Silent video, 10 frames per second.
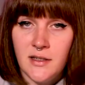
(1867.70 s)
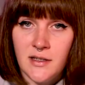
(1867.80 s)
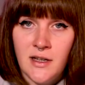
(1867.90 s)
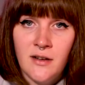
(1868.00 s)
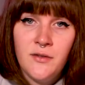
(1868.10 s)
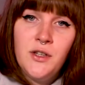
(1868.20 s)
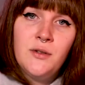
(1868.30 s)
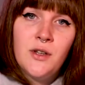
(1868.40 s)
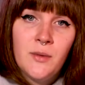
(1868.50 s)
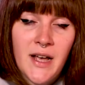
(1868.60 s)
is enough,
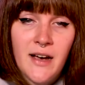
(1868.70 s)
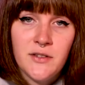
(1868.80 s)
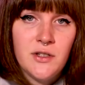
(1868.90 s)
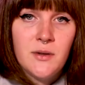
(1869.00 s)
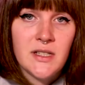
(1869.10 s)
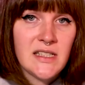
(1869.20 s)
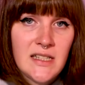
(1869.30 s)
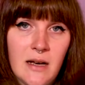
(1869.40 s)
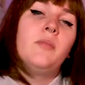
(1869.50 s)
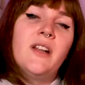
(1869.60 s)
you don't have to do this
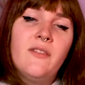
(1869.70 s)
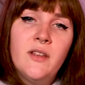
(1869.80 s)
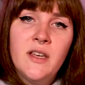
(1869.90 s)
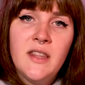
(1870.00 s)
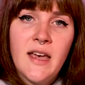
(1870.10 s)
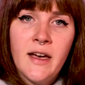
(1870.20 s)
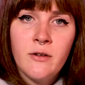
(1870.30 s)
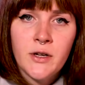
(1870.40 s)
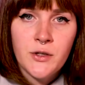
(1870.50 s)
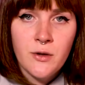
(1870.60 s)
step. But I feel like the
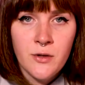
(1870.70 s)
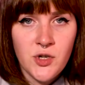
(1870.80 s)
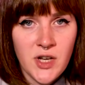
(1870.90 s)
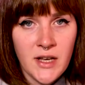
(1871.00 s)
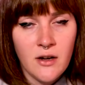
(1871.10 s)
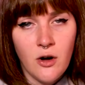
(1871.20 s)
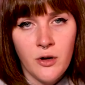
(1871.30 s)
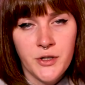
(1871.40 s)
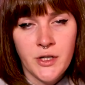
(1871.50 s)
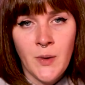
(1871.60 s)
Agrax Earthshade
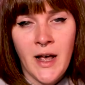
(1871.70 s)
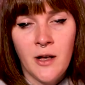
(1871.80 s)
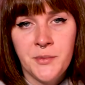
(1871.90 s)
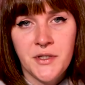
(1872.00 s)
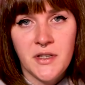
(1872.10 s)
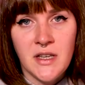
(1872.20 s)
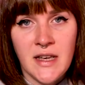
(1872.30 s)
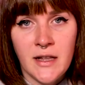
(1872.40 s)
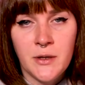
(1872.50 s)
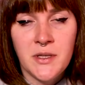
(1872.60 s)
also helps the
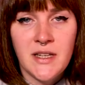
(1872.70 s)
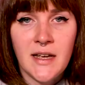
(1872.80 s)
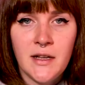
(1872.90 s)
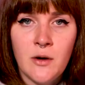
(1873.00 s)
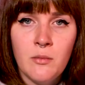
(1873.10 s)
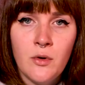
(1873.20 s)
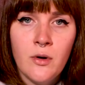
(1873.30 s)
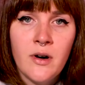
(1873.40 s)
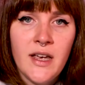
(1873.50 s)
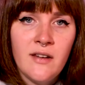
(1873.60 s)
yellow stand out
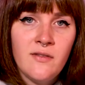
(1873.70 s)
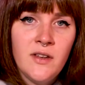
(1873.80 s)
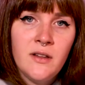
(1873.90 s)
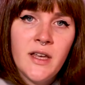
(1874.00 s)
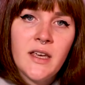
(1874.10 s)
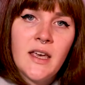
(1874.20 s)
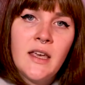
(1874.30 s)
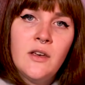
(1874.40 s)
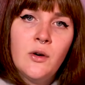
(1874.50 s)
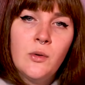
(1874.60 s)
more and feel like
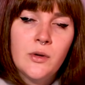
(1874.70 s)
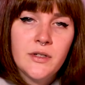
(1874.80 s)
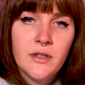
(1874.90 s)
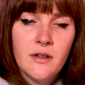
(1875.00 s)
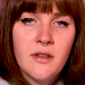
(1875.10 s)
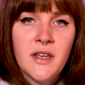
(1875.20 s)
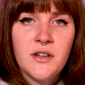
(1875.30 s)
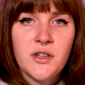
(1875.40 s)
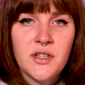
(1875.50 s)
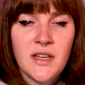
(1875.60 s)
a gold
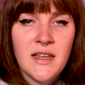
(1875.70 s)
than just a